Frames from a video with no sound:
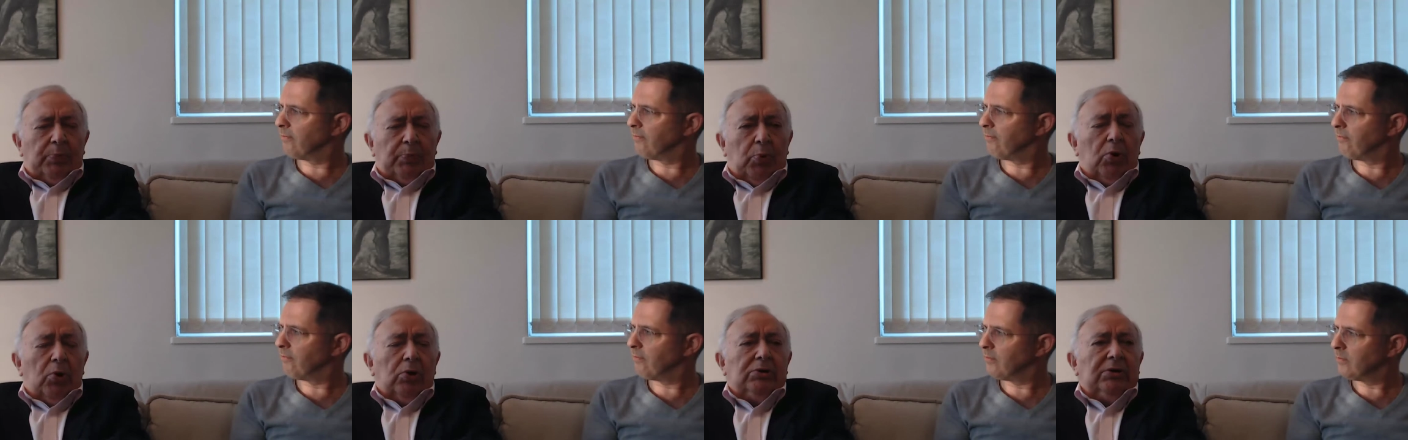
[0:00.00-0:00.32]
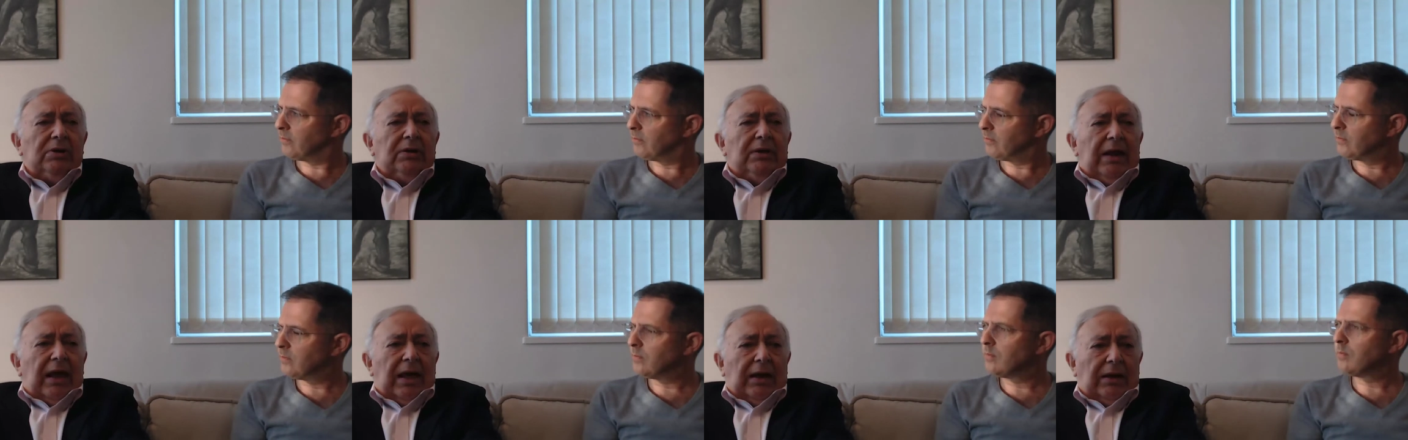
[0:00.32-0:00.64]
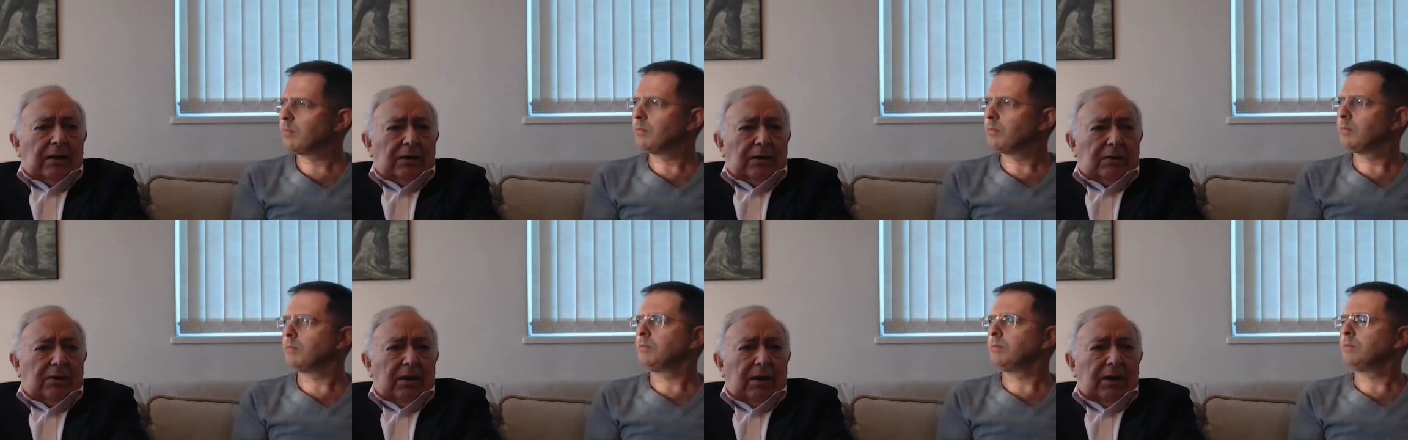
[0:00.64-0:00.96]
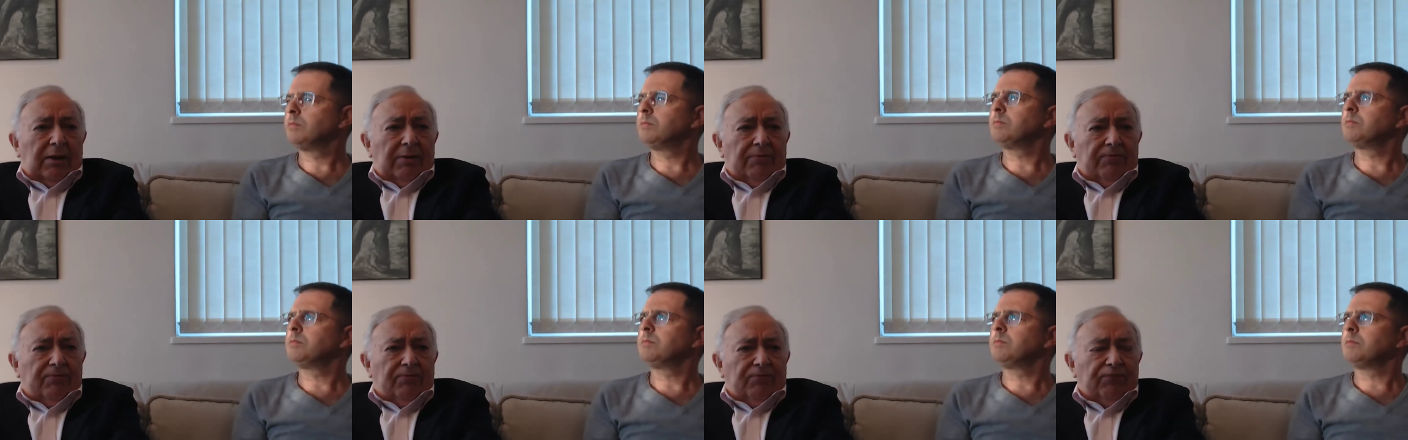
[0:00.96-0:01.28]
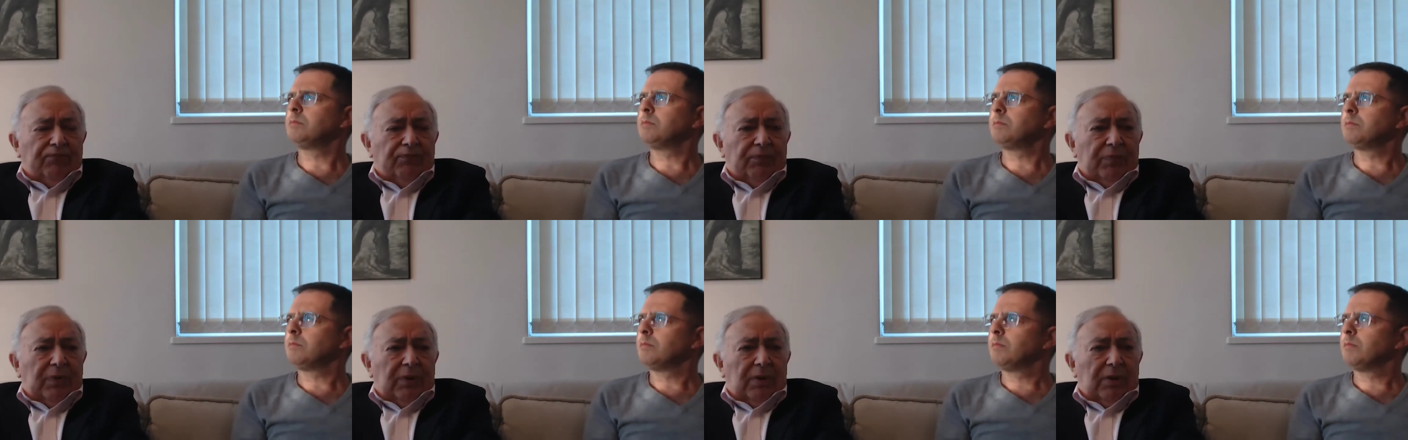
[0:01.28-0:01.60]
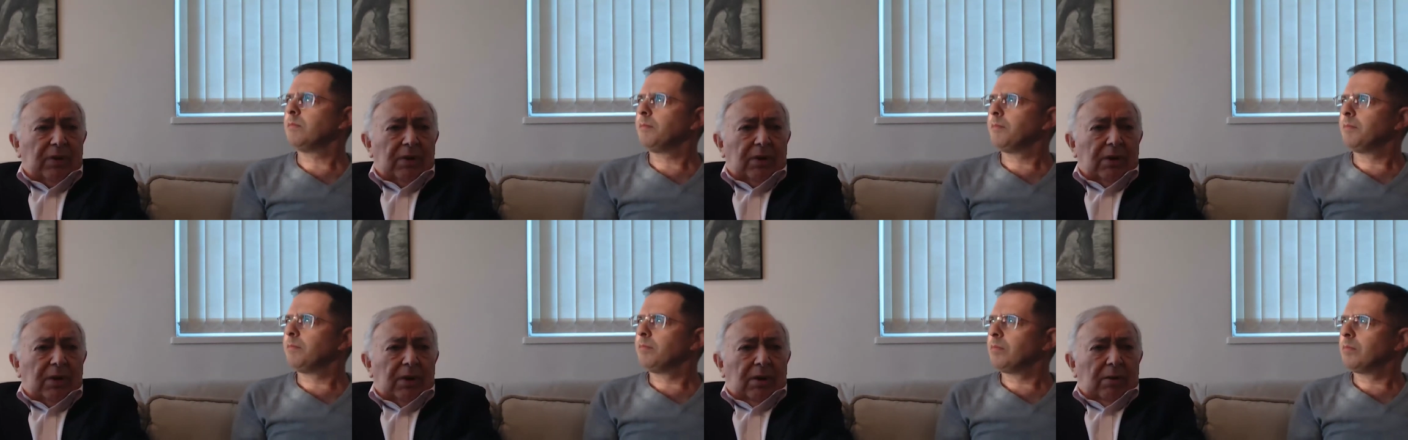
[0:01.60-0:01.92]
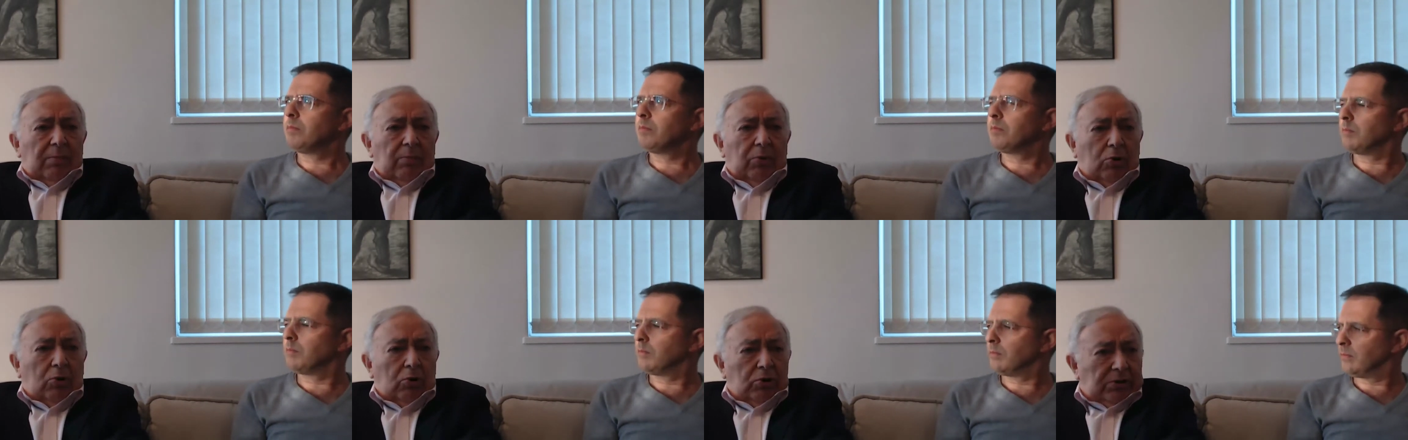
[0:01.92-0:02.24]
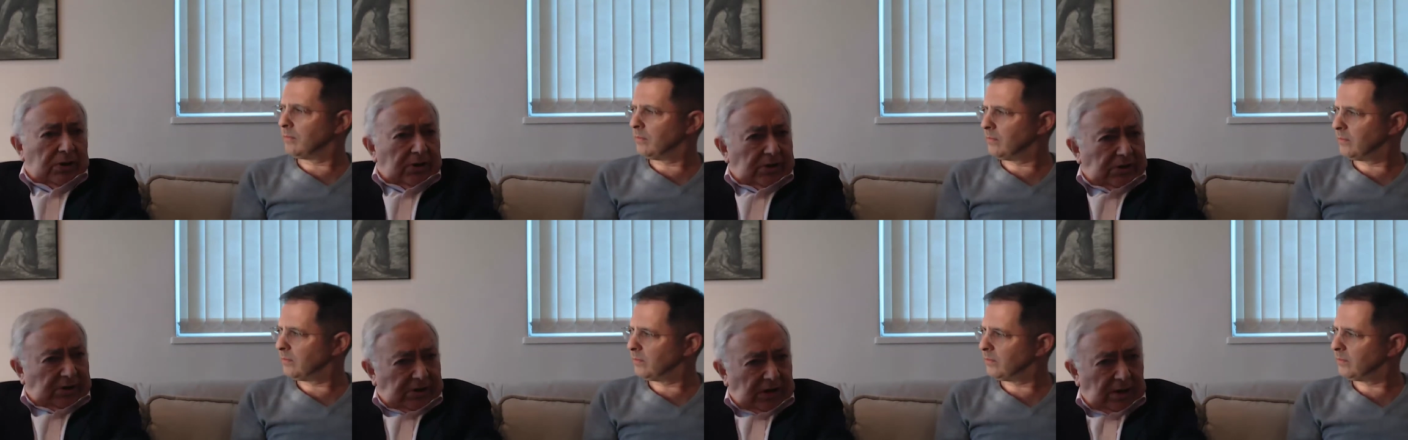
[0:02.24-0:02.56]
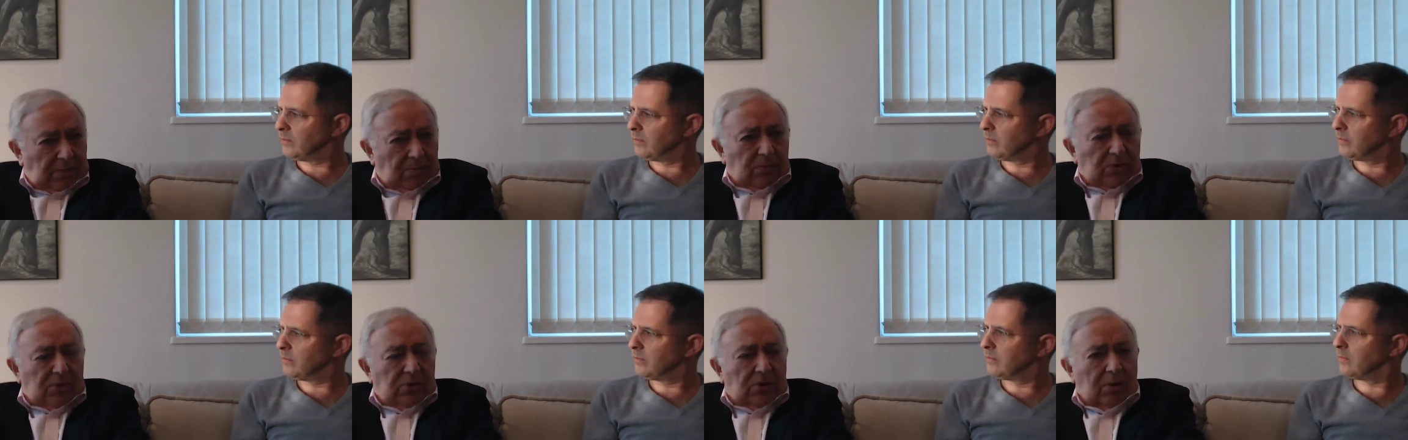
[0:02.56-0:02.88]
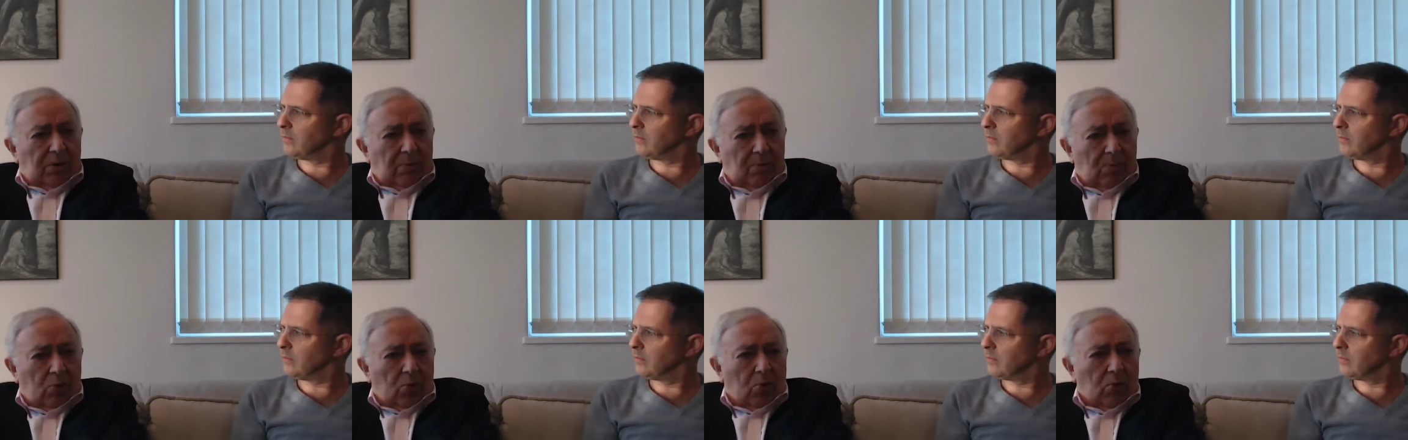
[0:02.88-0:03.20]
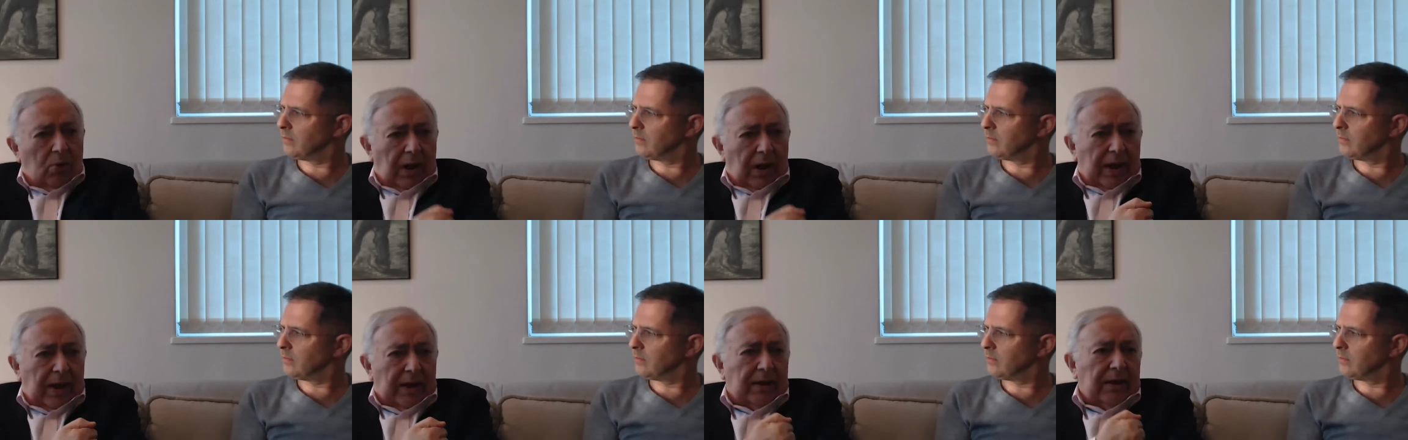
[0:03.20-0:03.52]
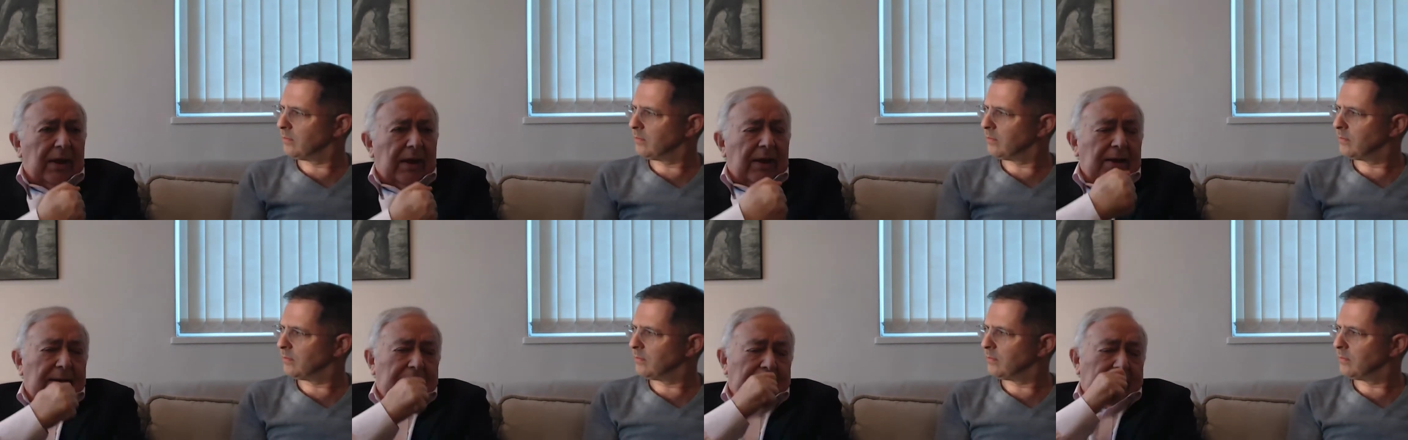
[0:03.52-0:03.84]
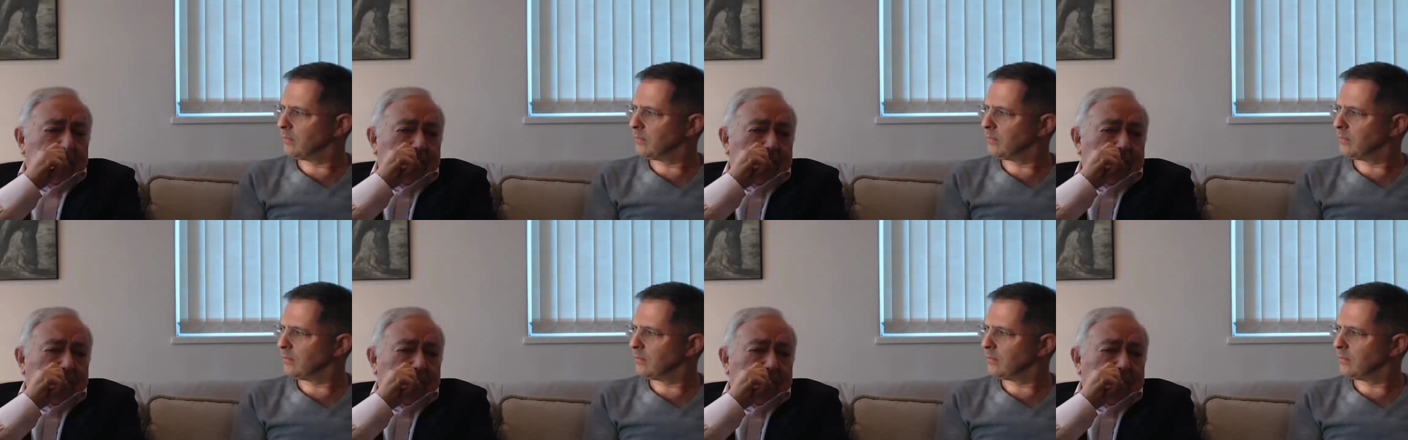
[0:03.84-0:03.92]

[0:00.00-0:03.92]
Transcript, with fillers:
Speaker 1: personality? Because this seems more like